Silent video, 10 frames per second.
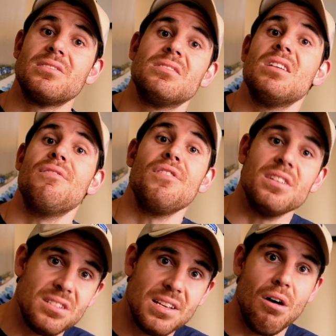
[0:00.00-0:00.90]
can see for
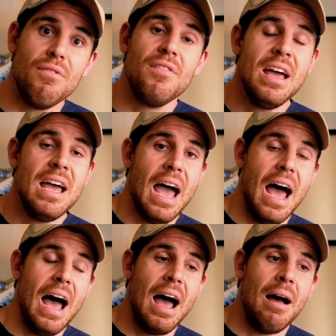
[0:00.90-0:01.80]
yourself
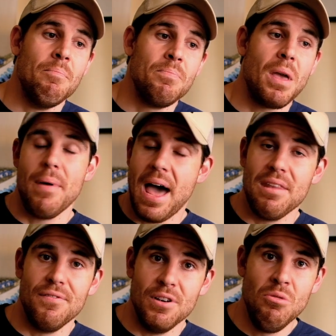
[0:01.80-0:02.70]
um, about
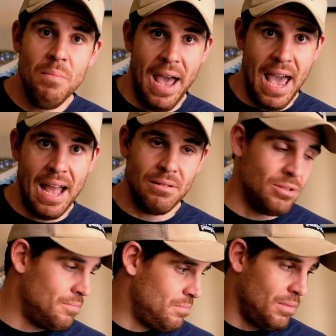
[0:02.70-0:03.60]
the film
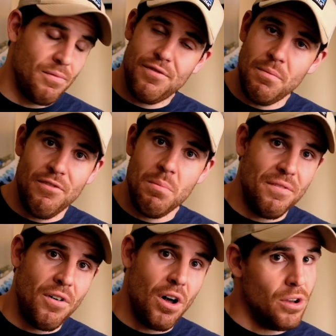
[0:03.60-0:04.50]
and from from the
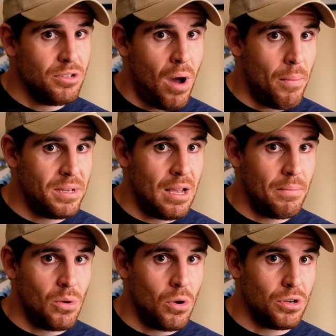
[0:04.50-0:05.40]
photos might be
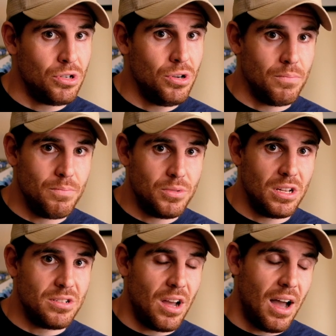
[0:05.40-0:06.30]
something you want to shoot. So
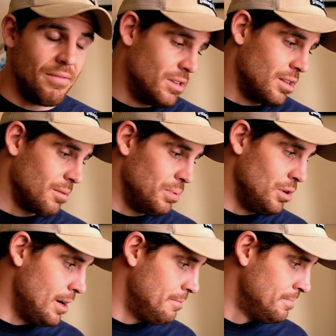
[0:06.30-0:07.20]
let's dive into the computer.